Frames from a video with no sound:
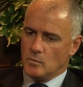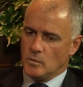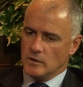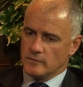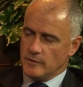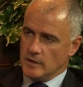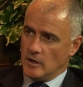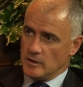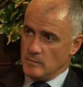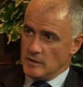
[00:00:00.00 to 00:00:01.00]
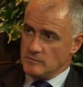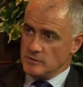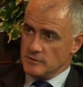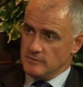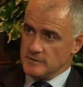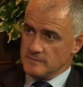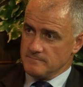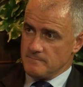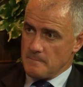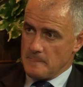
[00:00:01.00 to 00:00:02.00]
We look very hard at motor insurance,
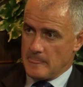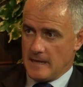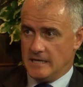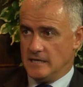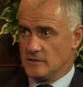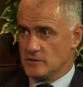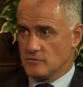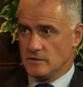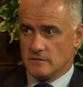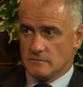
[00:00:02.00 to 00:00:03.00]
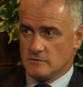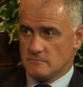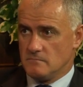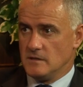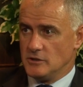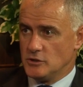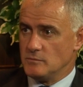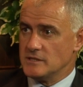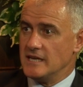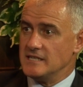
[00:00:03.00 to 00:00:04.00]
an industry that,
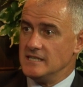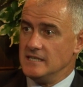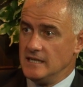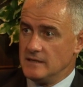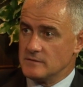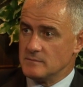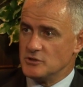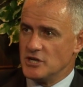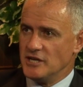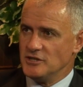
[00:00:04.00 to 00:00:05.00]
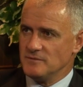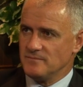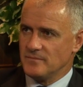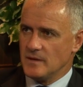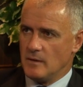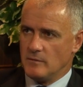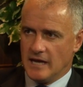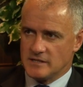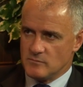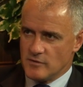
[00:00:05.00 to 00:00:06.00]
should we say, is in need of some change. And we
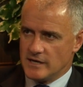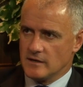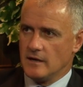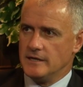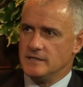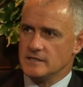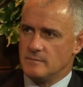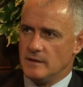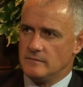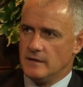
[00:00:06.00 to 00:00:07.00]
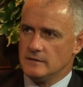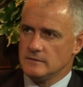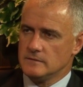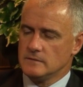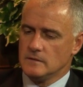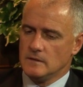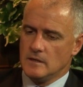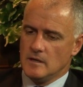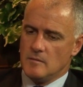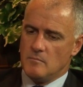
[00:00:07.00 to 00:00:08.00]
had some radical ideas about that.
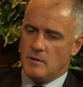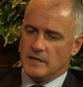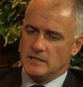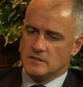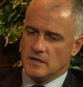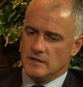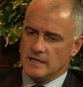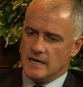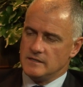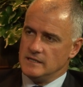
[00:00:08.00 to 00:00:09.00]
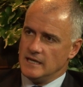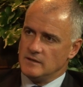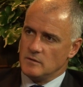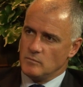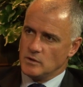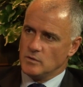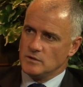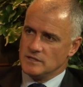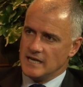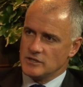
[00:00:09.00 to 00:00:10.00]
But it turned out in the end that we
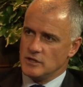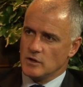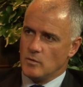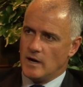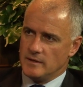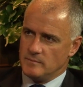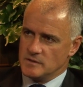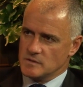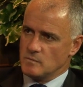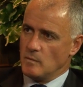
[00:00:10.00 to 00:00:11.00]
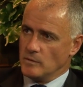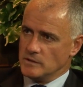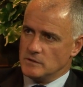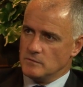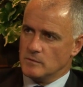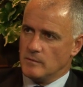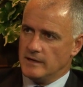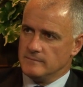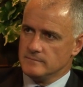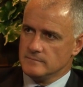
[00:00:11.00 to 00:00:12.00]
couldn't actually acquire the business we wanted to acquire.